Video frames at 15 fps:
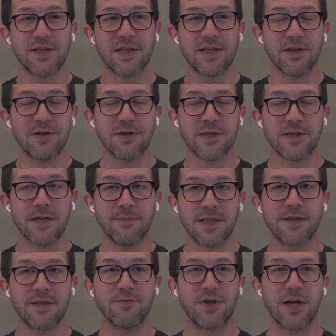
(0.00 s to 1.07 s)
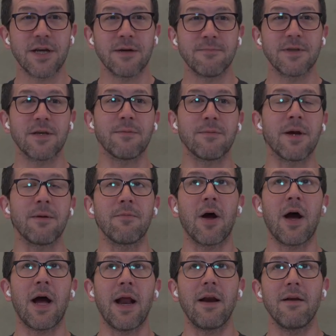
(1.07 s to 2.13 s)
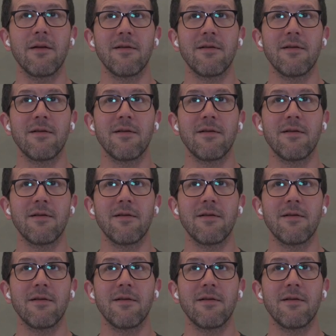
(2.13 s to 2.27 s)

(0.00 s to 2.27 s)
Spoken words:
I think there's going to be some shakeups there, but I